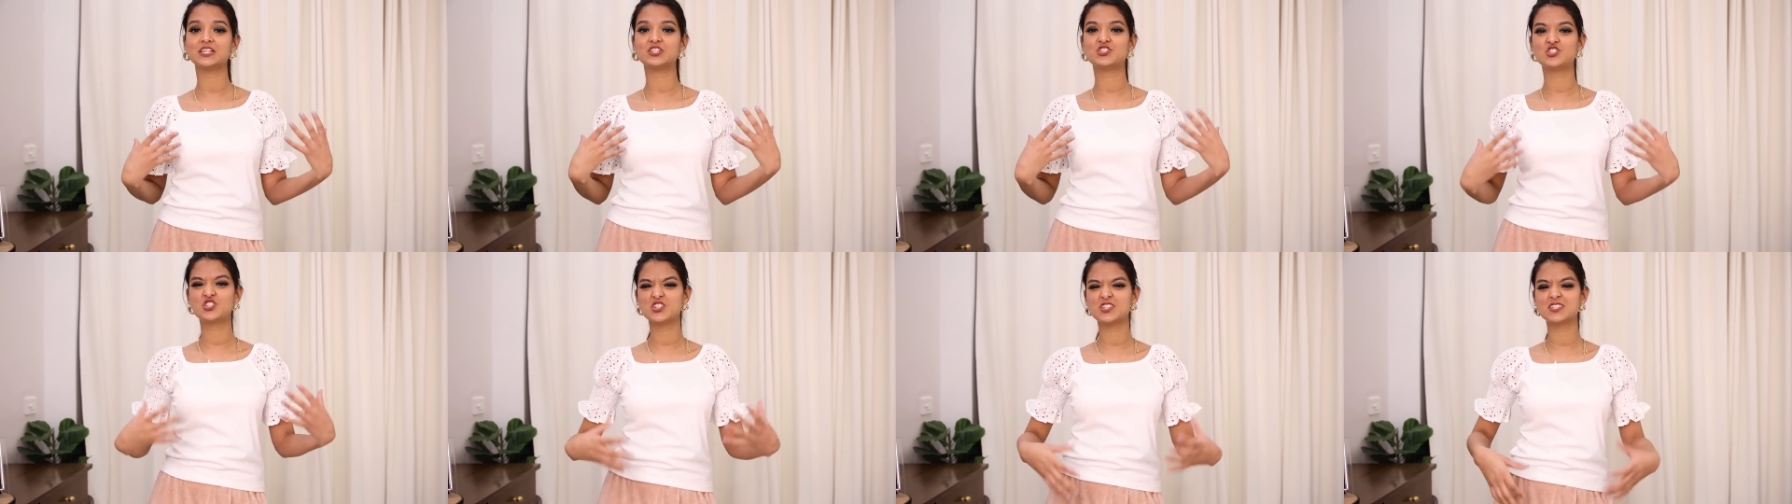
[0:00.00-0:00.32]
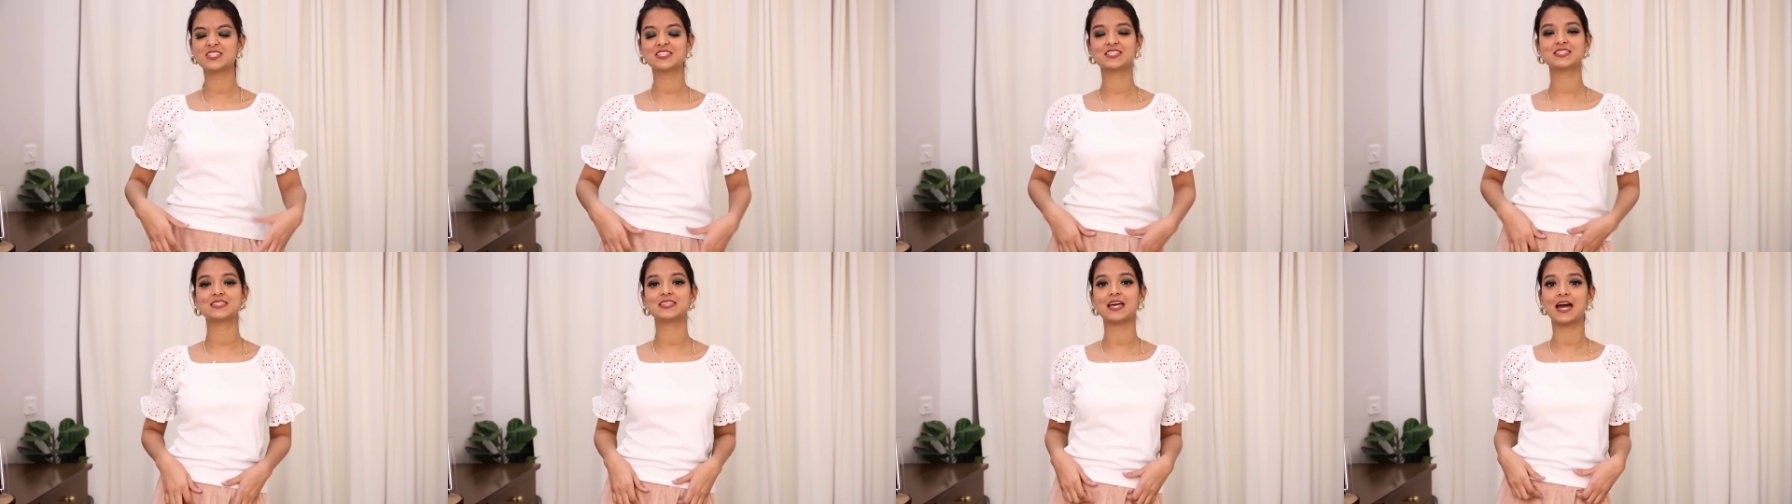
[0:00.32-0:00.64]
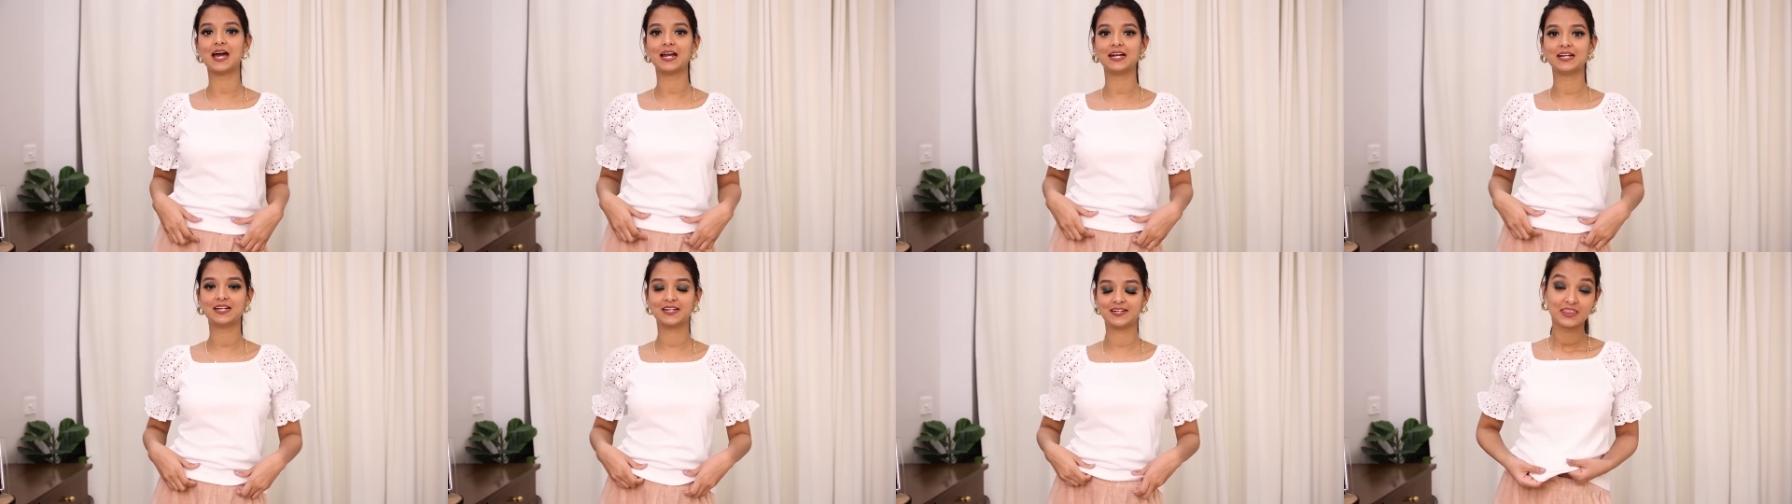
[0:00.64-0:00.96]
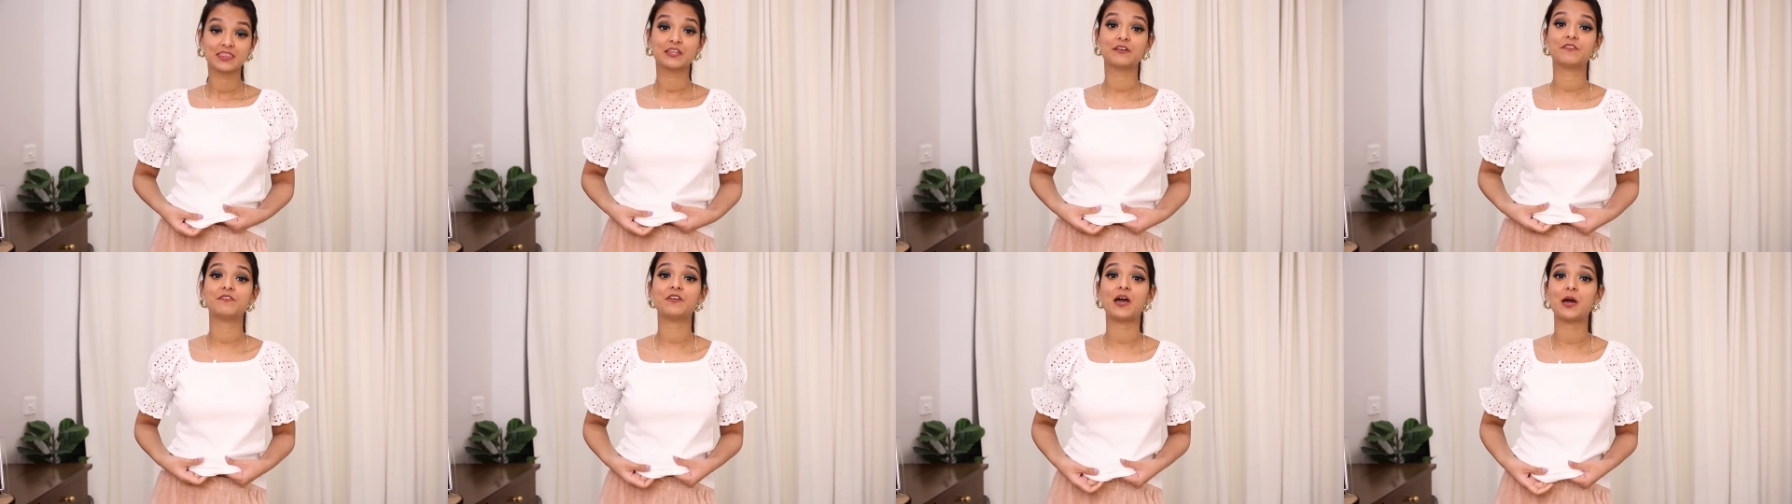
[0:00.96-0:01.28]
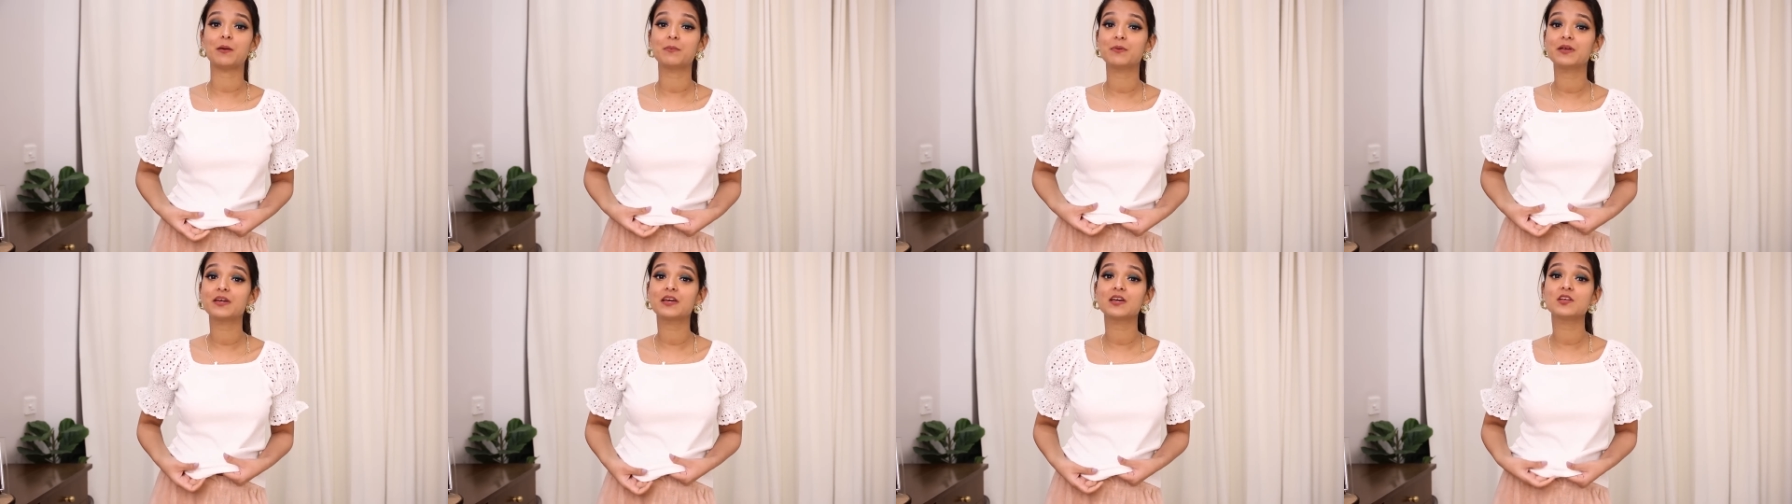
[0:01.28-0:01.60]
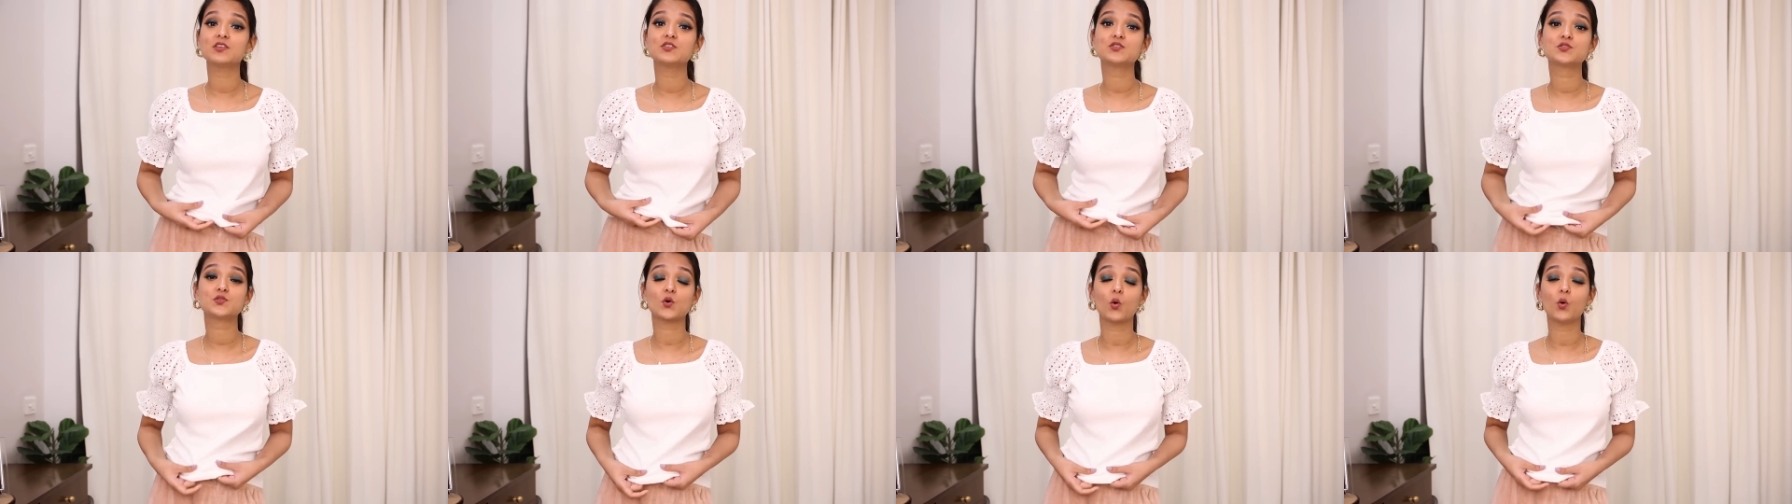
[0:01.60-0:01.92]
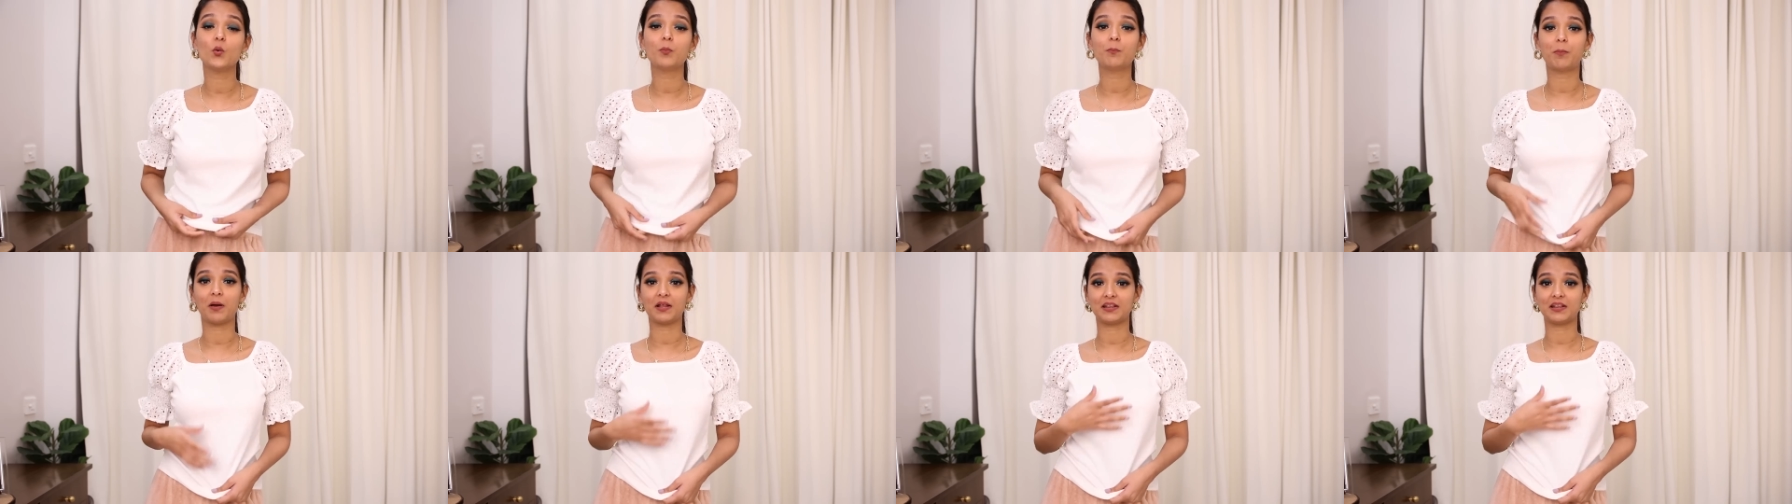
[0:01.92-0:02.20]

It's just that the fabric is so